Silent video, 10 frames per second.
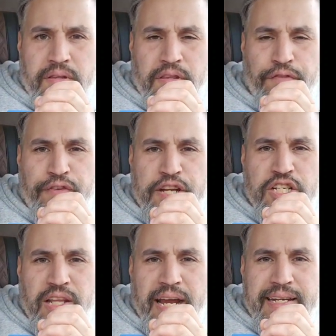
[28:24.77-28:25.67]
the
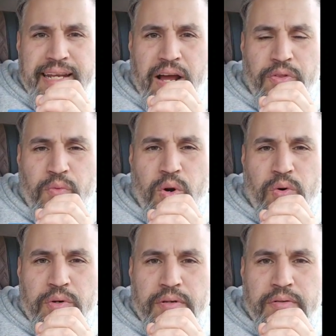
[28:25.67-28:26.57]
finish line down the
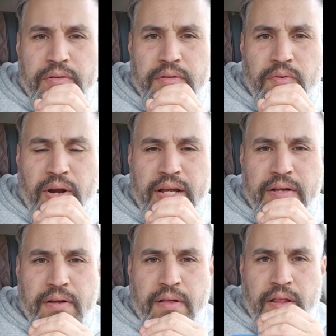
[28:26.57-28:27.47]
road, right?
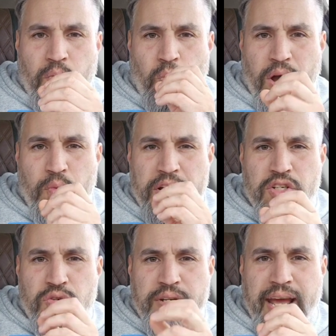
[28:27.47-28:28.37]
What we
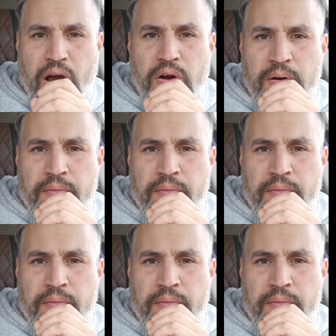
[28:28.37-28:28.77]
do now